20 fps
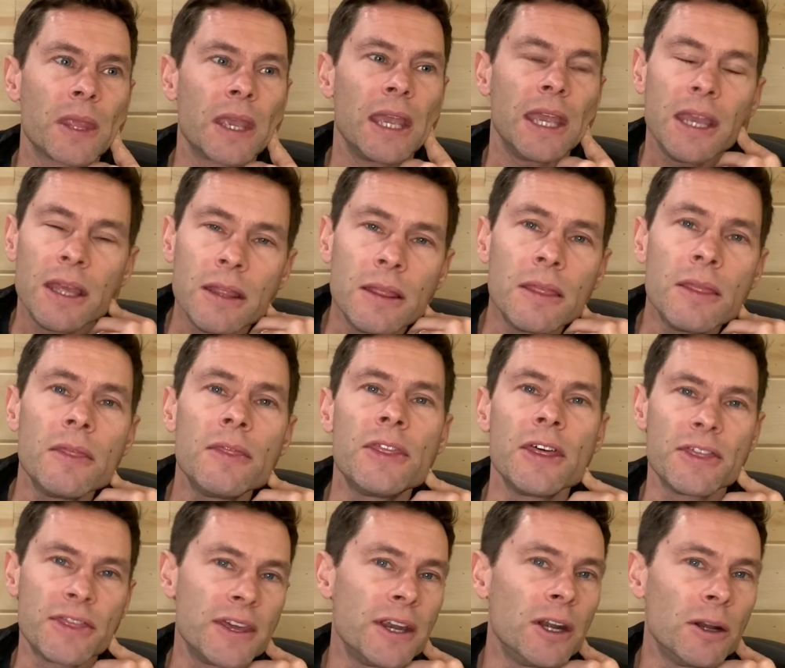in the
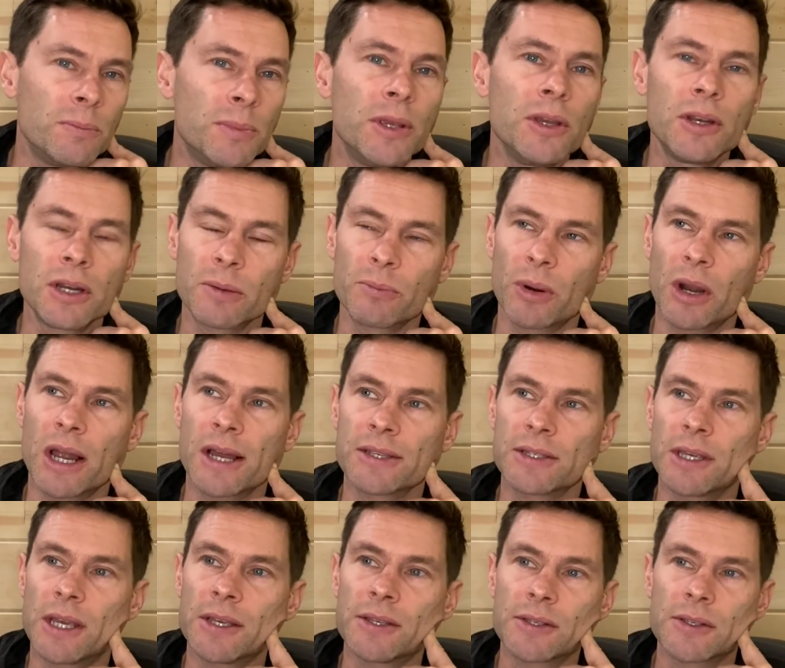therapeutic
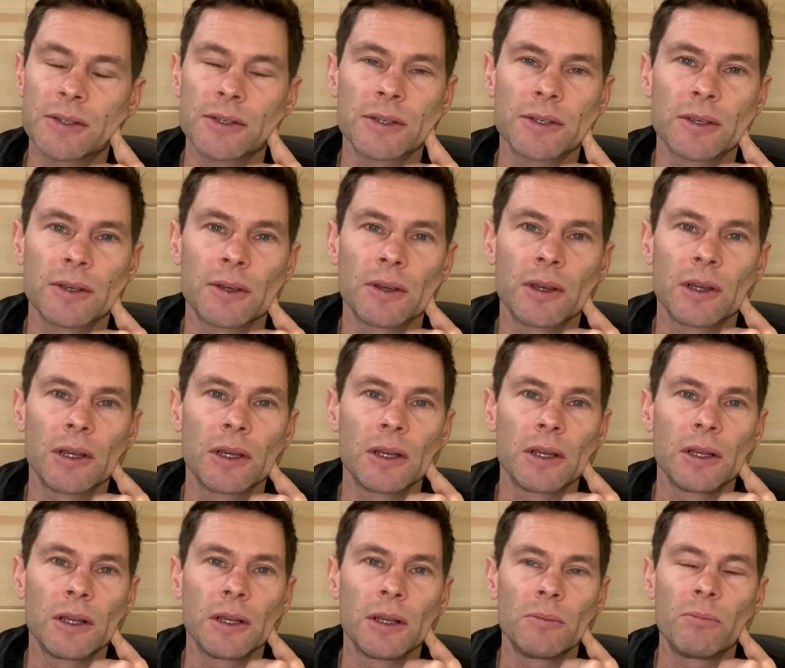process,
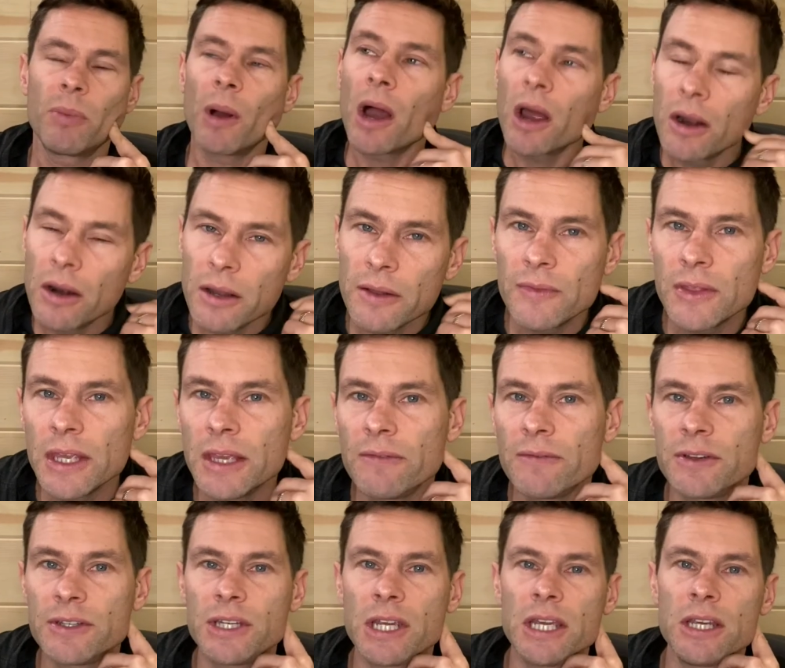part of the
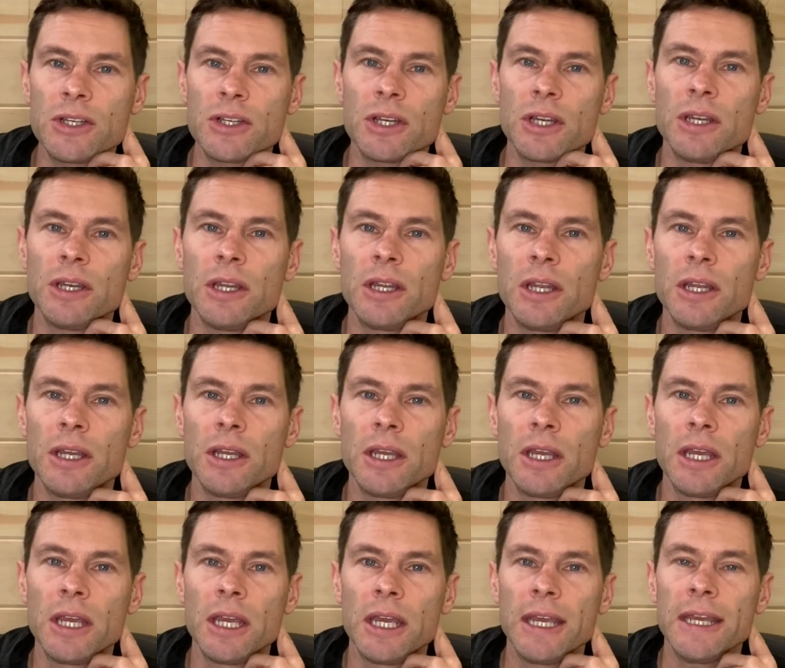invitation
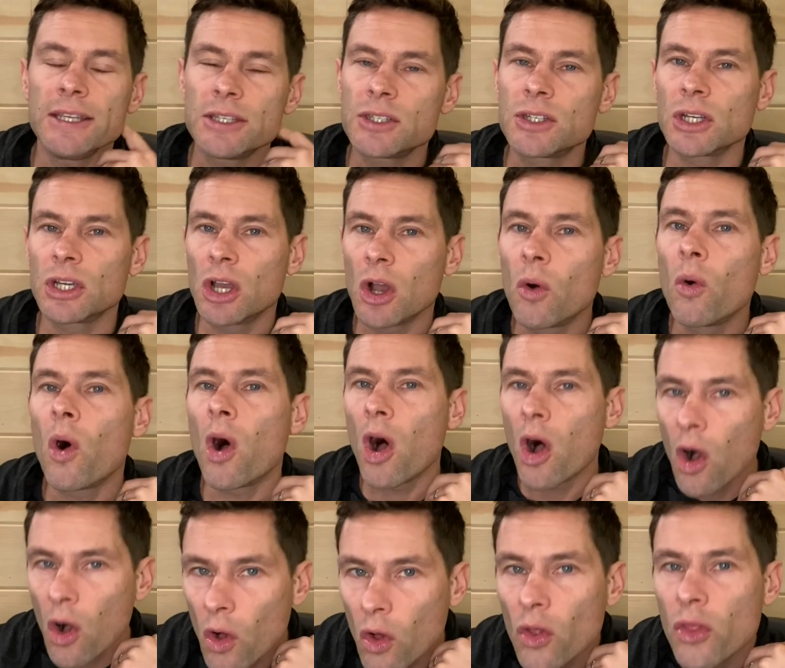is to go
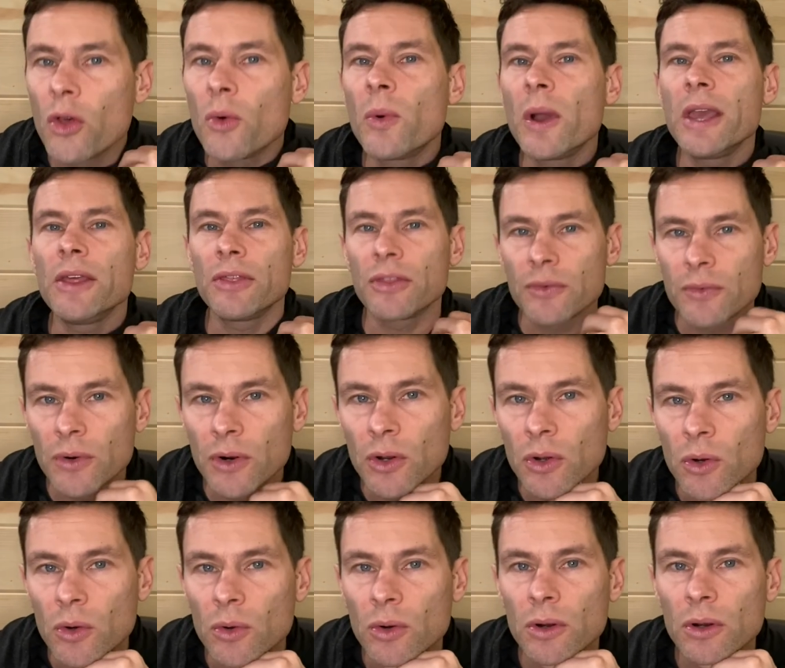all the way
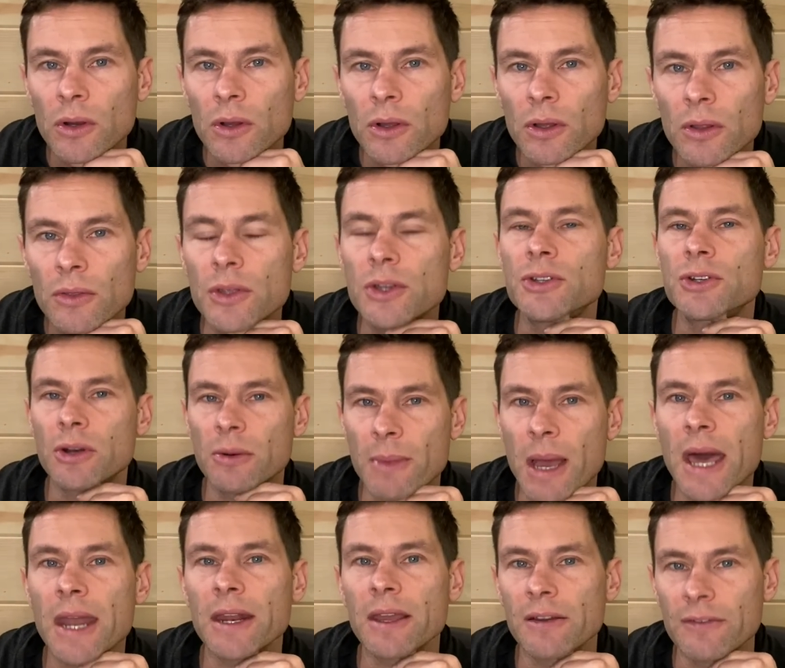through the
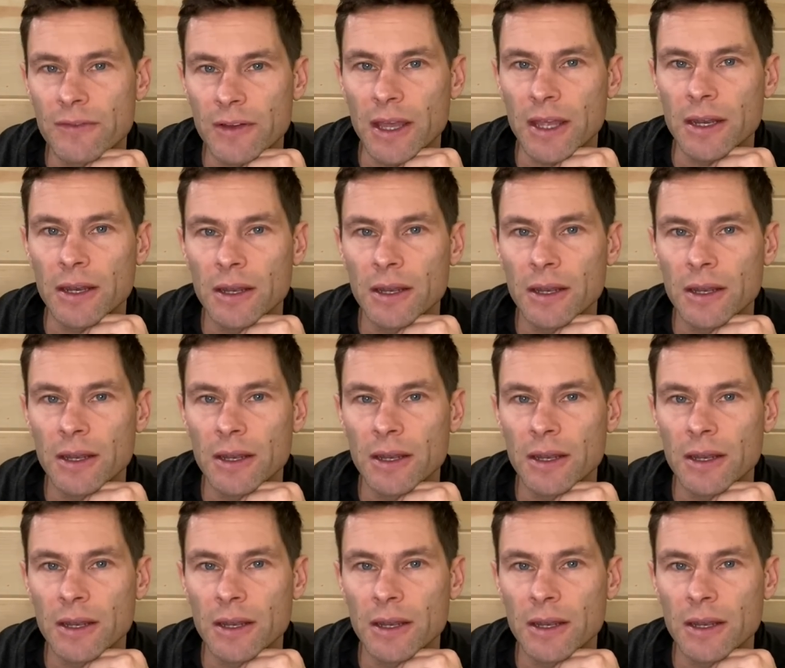traumatic event.